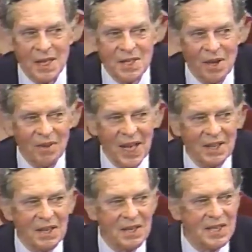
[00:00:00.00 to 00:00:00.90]
So
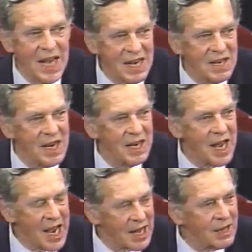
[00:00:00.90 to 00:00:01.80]
that Satan in
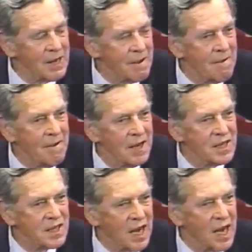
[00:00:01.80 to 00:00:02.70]
hell
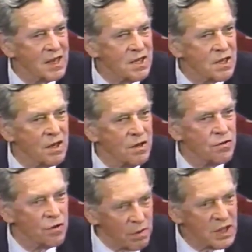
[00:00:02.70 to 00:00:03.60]
is God's
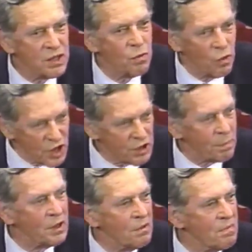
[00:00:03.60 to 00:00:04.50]
truest
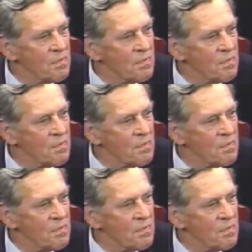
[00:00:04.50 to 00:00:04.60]
worshiper.